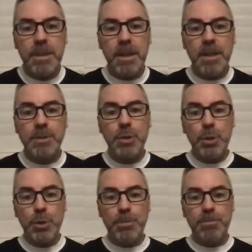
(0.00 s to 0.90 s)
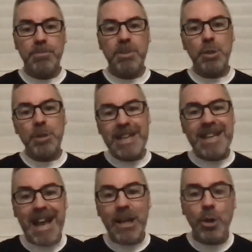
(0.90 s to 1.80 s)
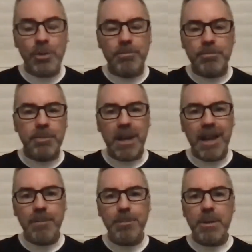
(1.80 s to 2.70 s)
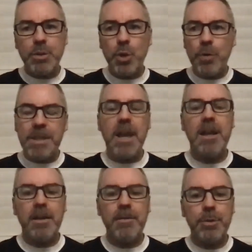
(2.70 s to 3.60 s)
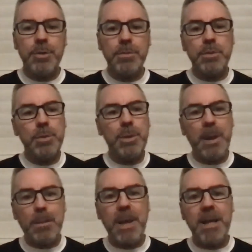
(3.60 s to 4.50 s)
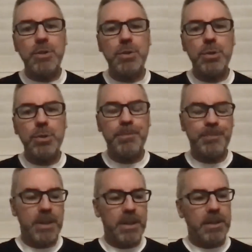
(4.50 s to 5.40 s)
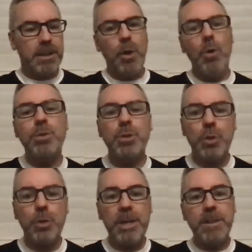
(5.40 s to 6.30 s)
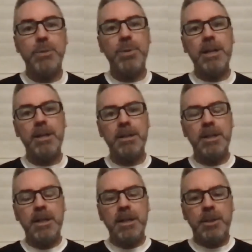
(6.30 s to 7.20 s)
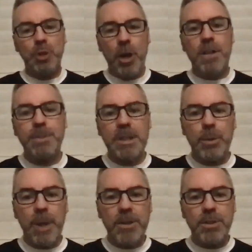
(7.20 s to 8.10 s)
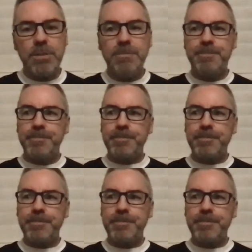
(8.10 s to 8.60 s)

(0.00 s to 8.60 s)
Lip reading: And so, they cannot, alarm bells go off, they cannot afford them. So we went back to kind of old school ways where you asked me the question.